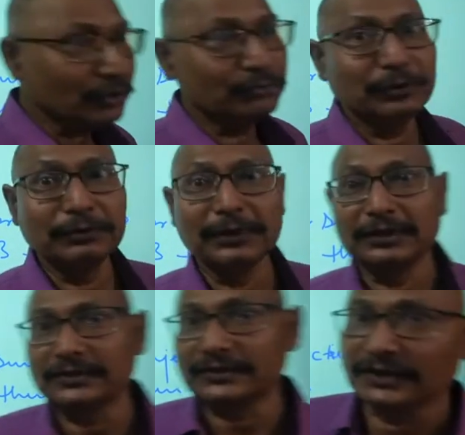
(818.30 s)
we will
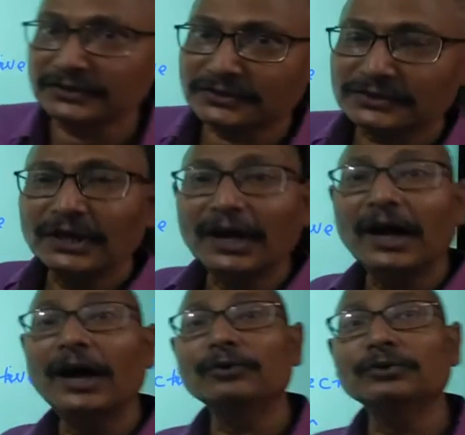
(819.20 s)
discuss
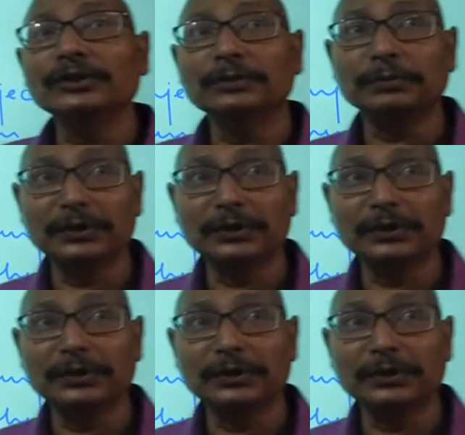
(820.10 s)
how if